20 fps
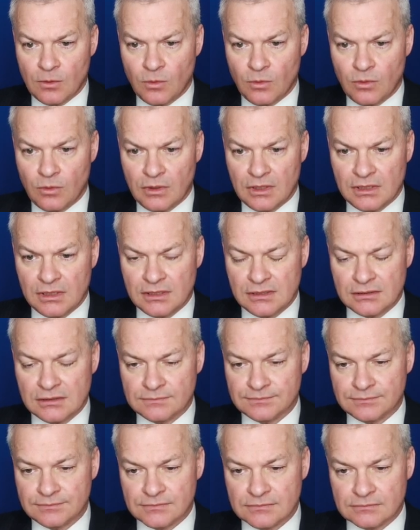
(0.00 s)

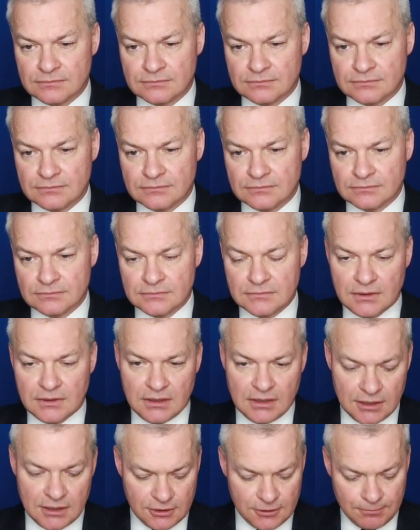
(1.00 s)
Well,
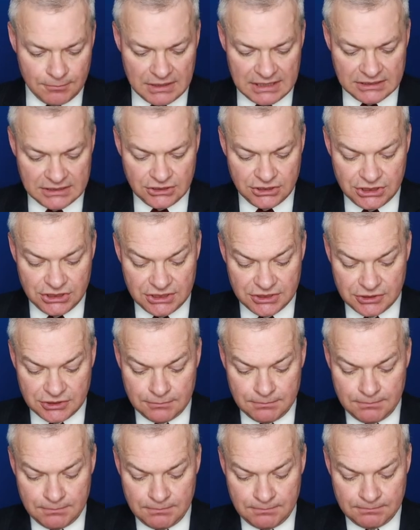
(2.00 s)
I could play
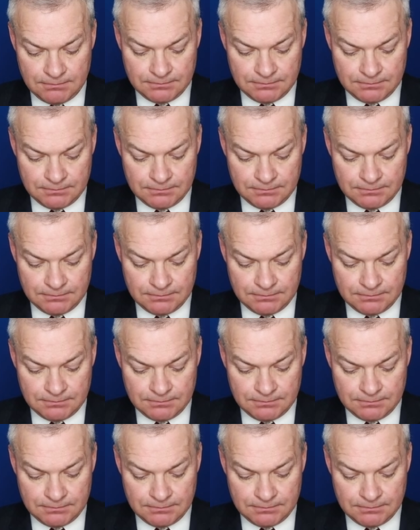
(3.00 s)
JISM